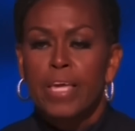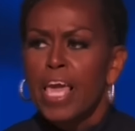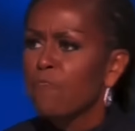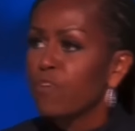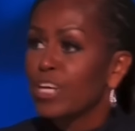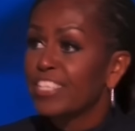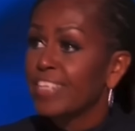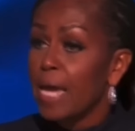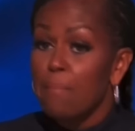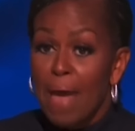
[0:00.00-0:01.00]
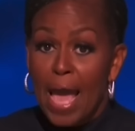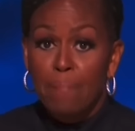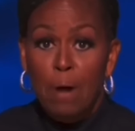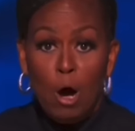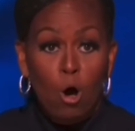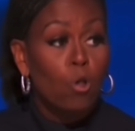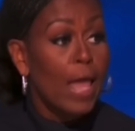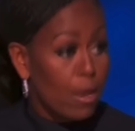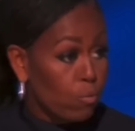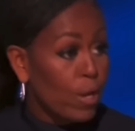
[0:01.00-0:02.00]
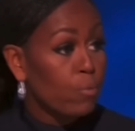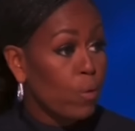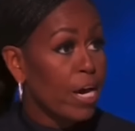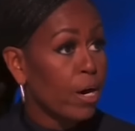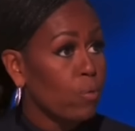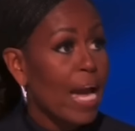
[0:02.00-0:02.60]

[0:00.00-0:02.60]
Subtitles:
If we see a bad poll, and we will,